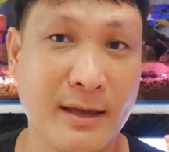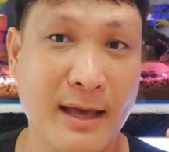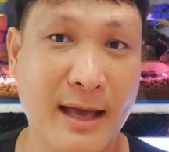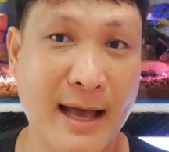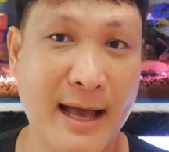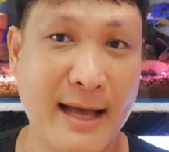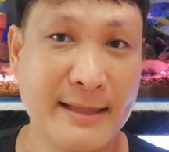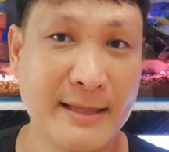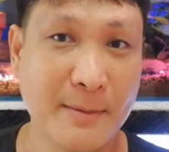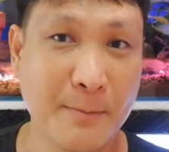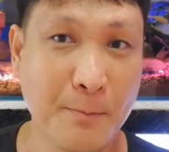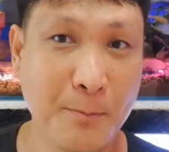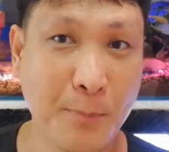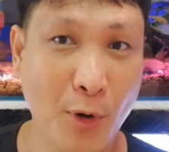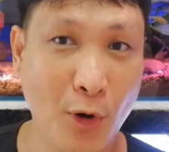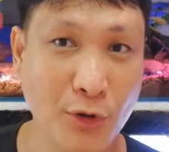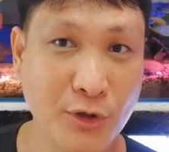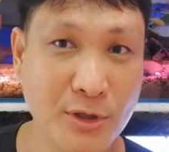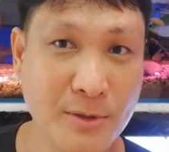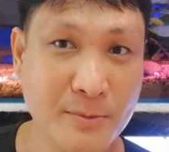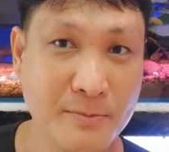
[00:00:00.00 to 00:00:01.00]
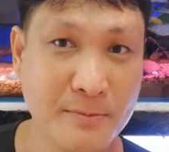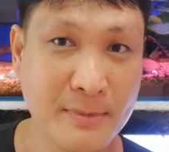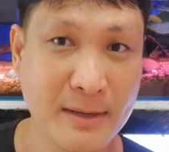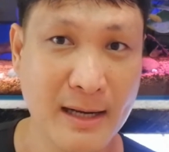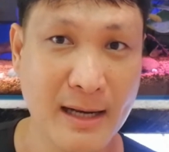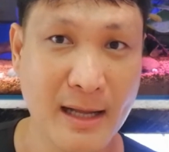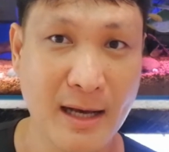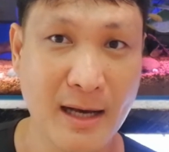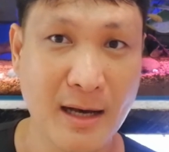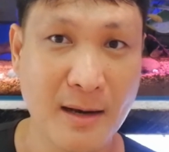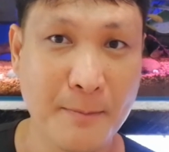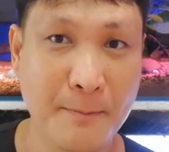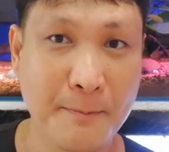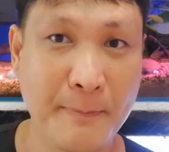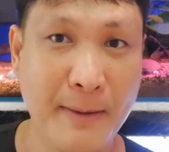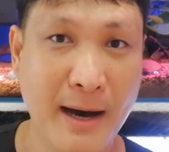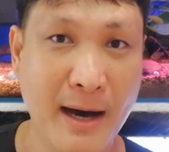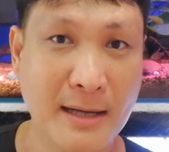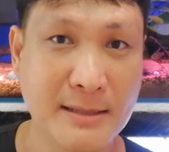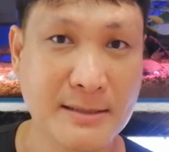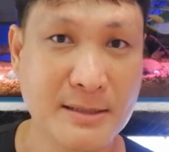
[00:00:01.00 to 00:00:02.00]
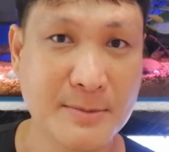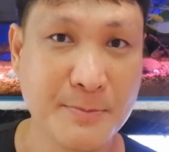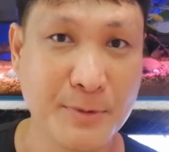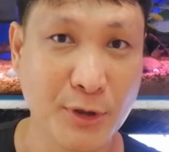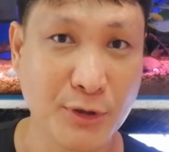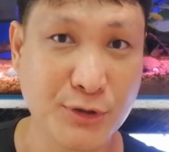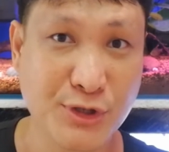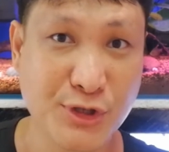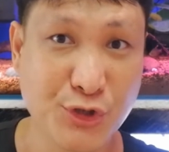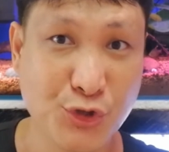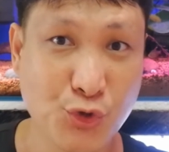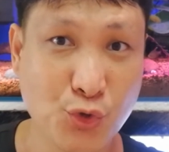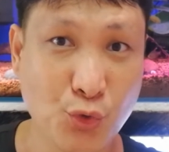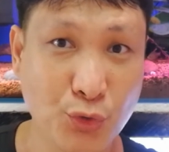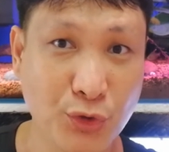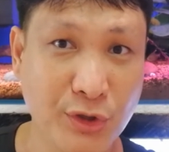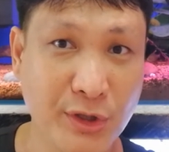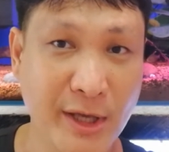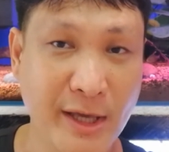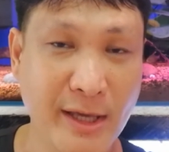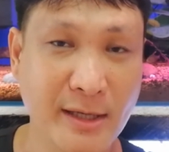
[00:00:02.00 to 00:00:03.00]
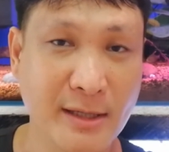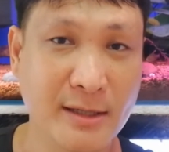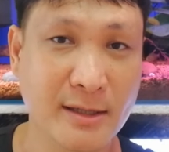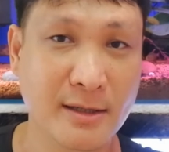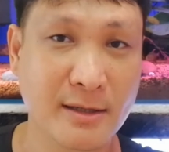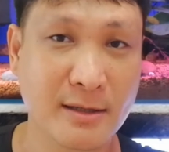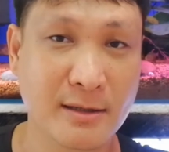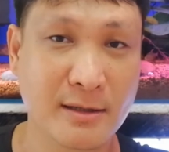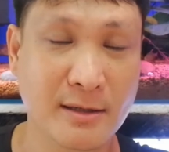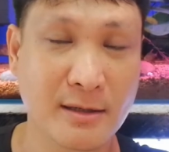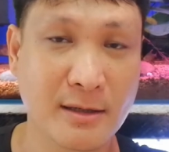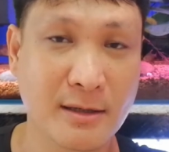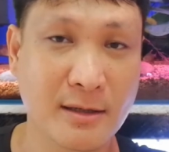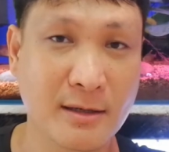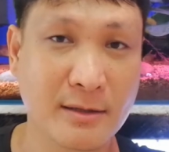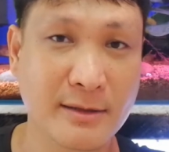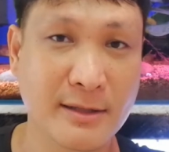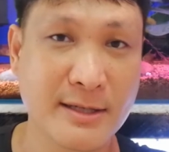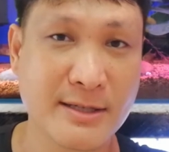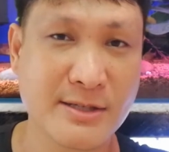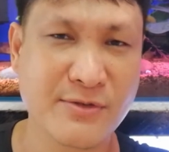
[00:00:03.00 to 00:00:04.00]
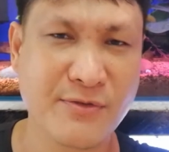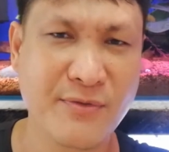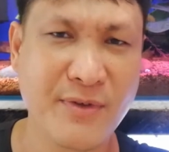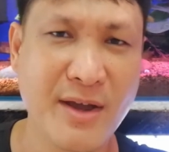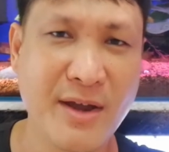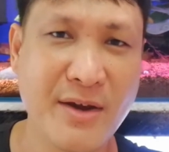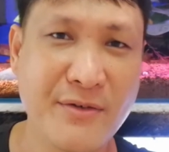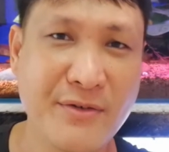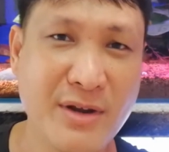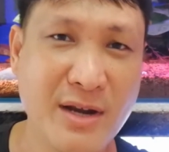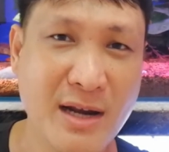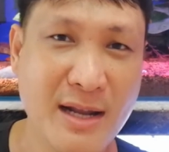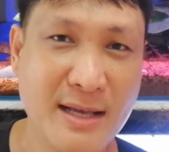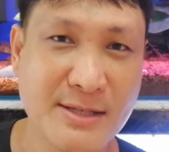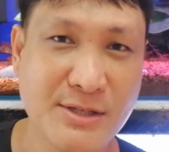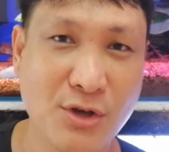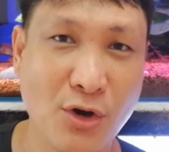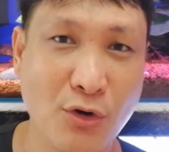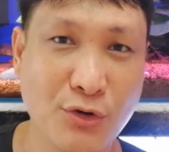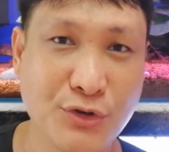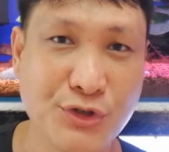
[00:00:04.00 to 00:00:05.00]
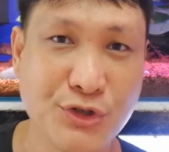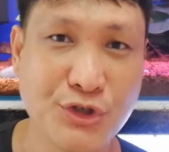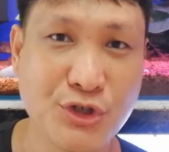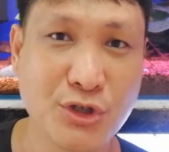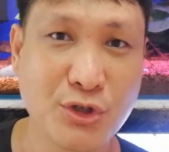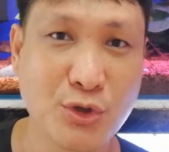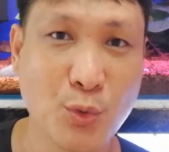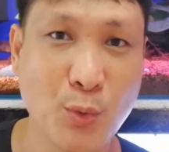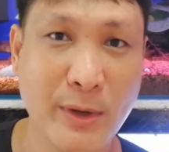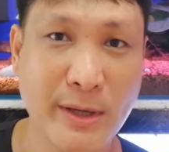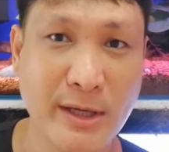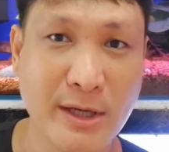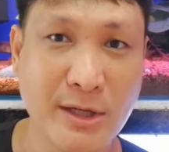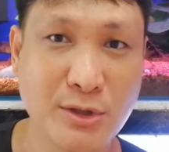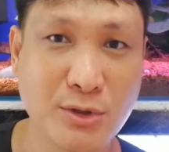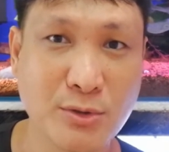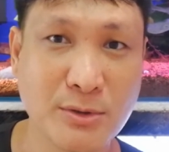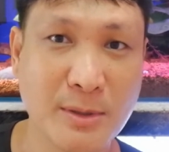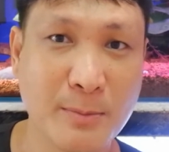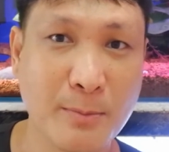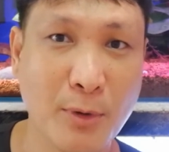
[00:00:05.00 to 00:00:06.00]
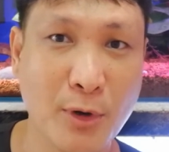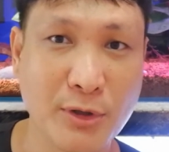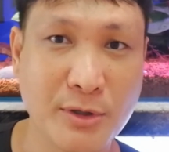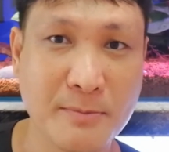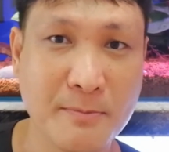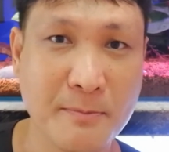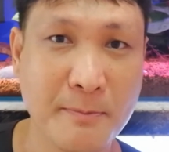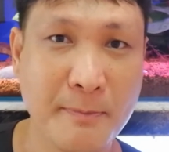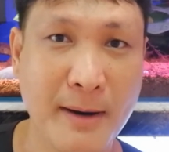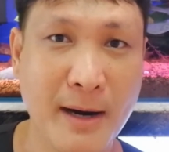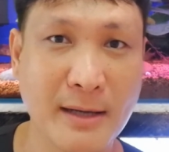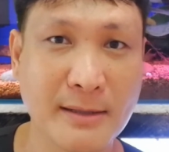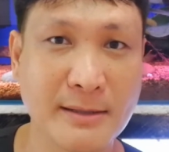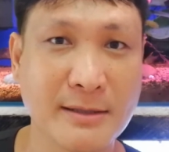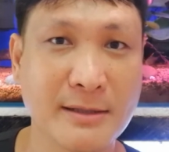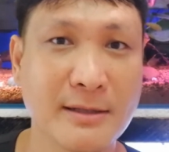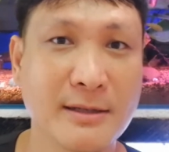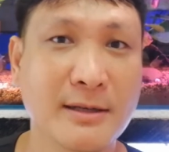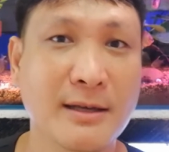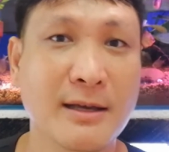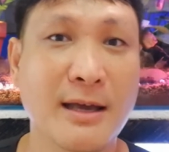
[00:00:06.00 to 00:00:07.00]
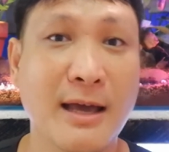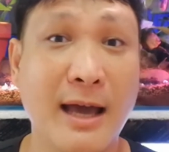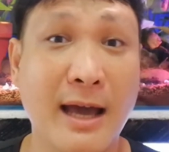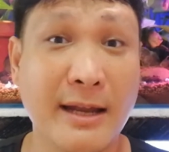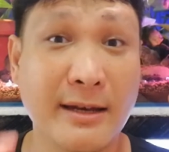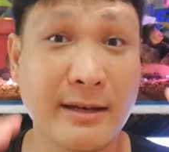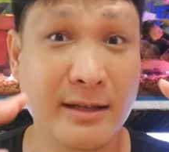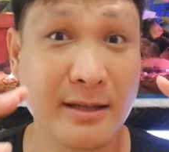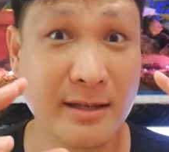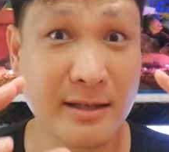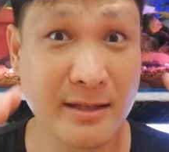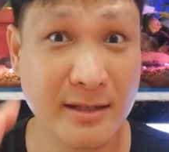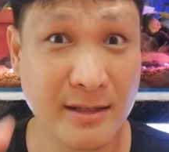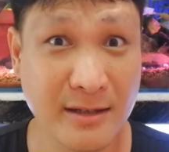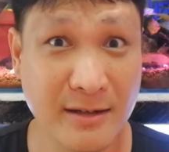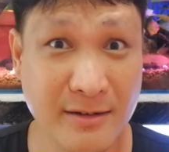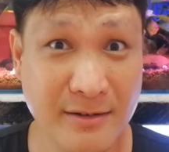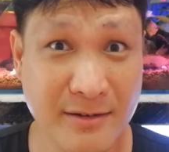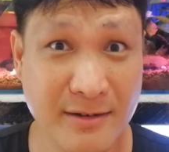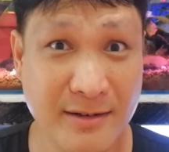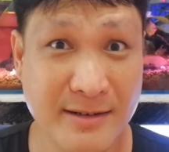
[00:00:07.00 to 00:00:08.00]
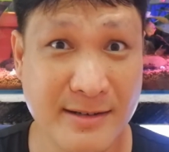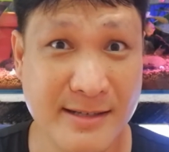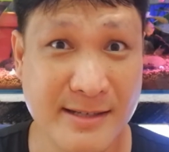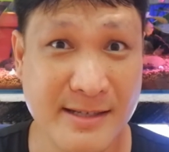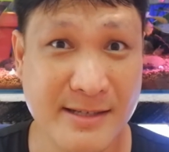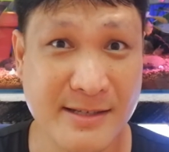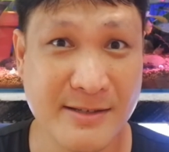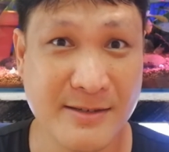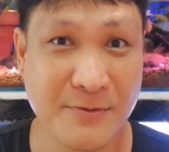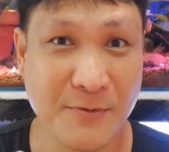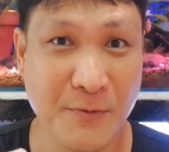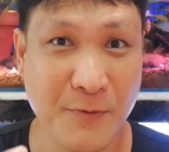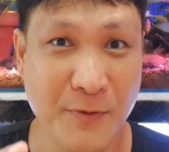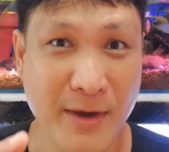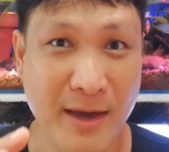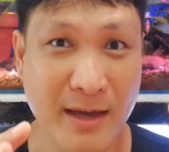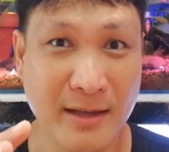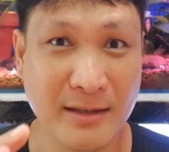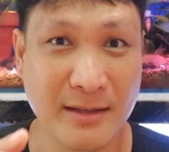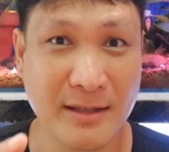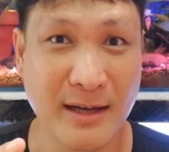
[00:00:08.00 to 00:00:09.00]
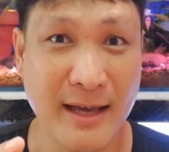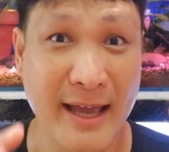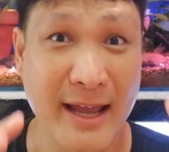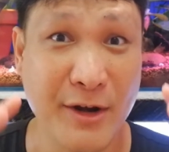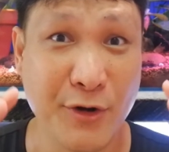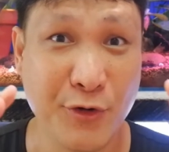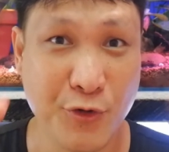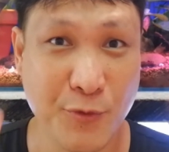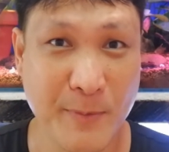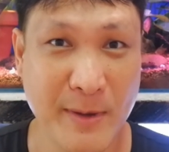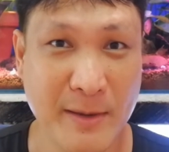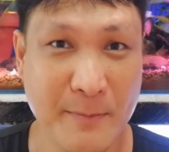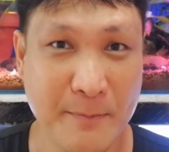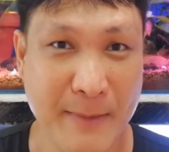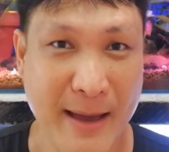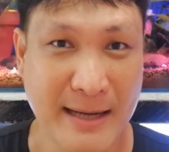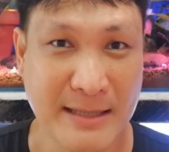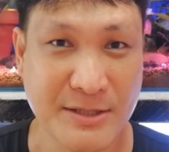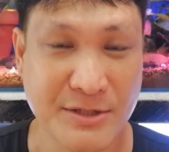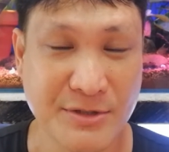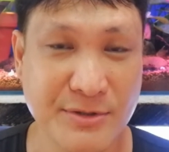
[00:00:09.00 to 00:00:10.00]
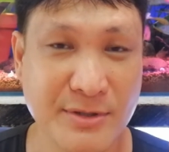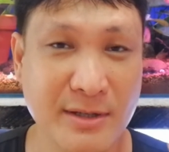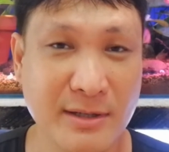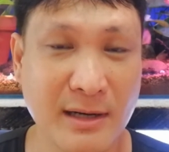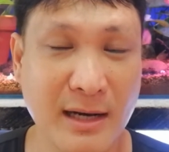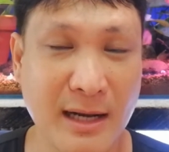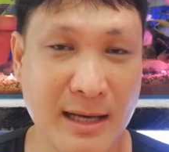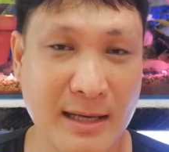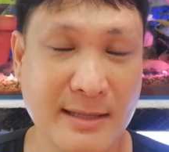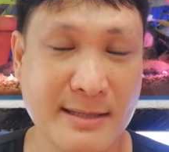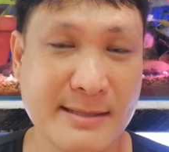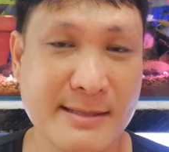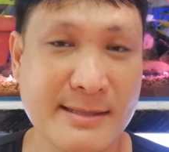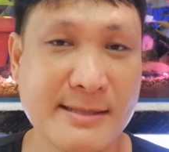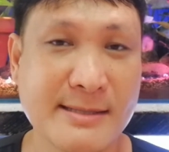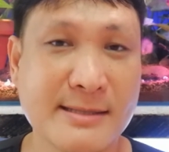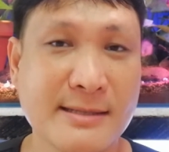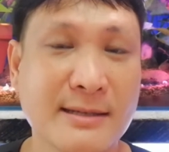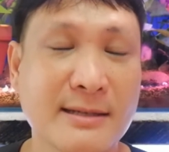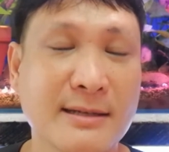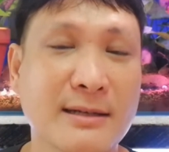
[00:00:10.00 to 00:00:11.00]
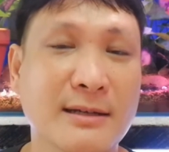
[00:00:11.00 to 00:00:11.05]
And the bottom part, because it's so thick, there's very less oxygen going into the bottom part. And here is where the anaerobic bacteria lies.